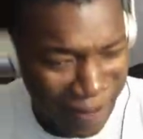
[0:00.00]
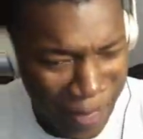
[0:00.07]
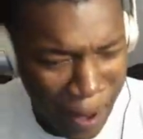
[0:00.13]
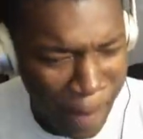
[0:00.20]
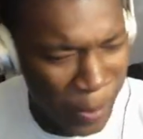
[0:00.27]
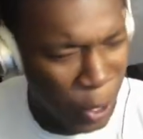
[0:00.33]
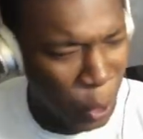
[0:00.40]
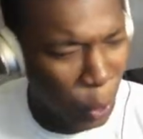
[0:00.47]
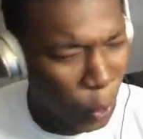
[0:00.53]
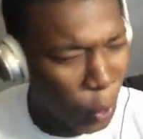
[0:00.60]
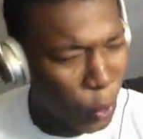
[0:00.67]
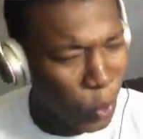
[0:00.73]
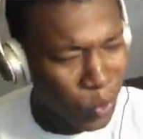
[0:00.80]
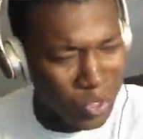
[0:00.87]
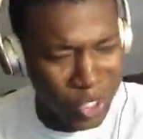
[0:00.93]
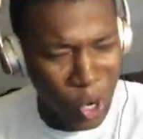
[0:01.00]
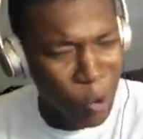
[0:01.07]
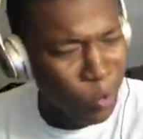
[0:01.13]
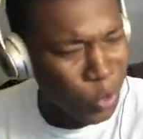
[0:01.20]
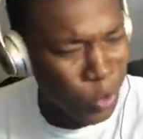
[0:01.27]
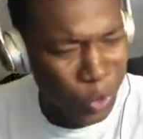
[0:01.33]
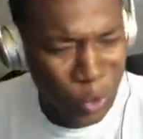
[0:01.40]
like, who
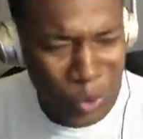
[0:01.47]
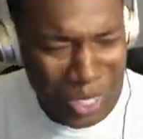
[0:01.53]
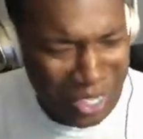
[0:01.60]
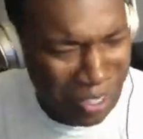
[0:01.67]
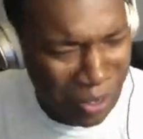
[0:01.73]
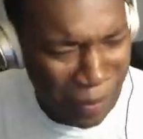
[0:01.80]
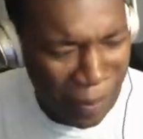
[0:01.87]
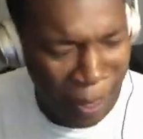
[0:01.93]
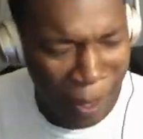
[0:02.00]
told you you could?